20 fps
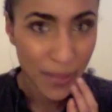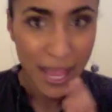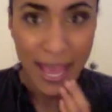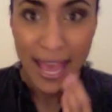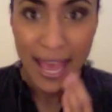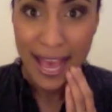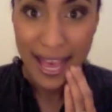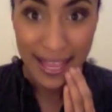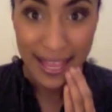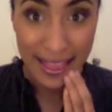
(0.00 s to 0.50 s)

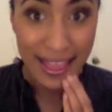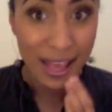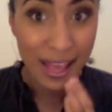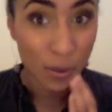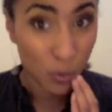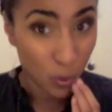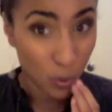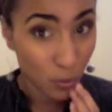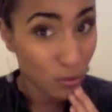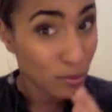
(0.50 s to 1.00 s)
and
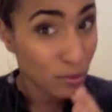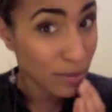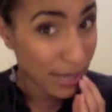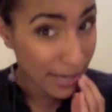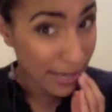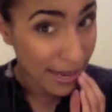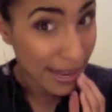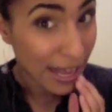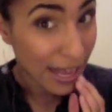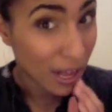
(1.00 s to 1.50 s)
that will
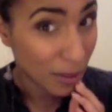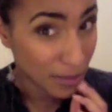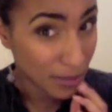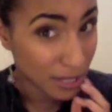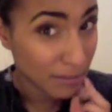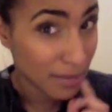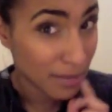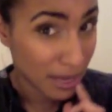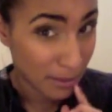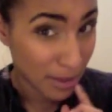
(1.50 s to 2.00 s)
really help
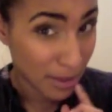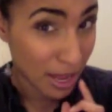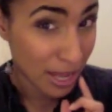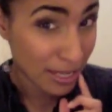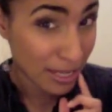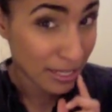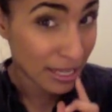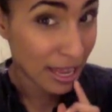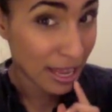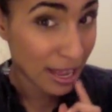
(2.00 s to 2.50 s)
to
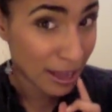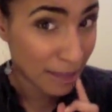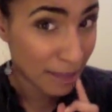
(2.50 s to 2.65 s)
minimize